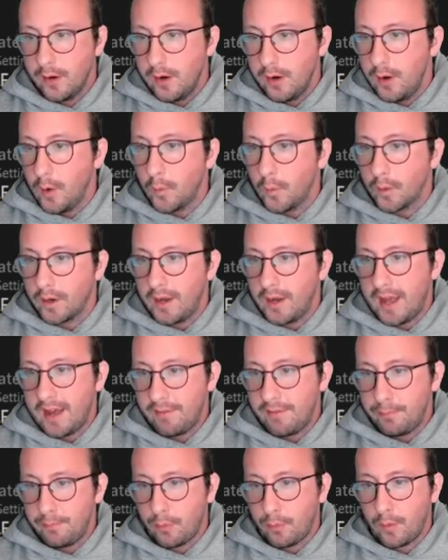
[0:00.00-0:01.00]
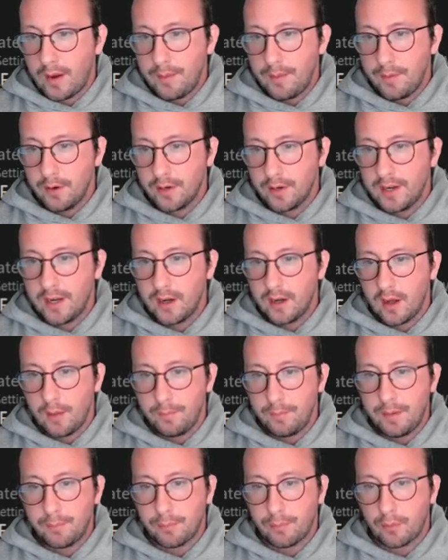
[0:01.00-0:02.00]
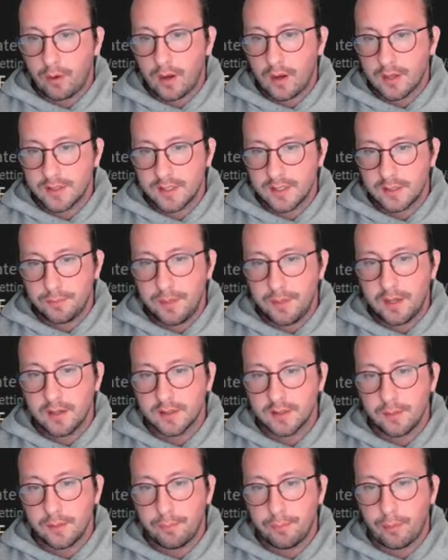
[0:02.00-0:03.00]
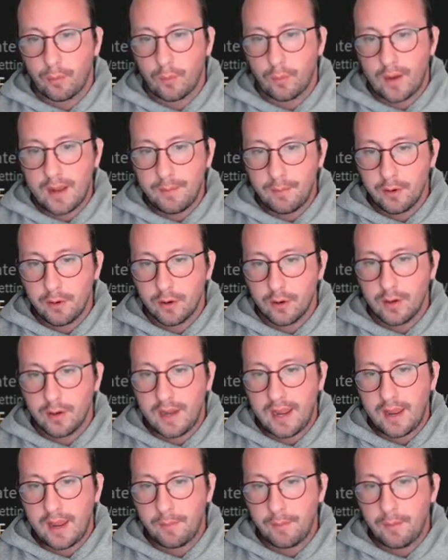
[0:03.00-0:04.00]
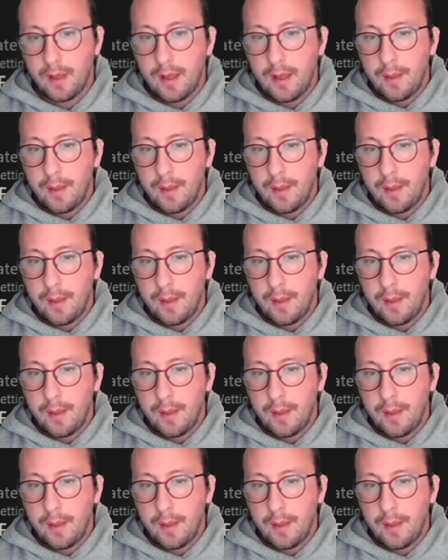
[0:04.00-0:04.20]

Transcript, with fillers: We're going to have parameter cannot be processed because the parameter name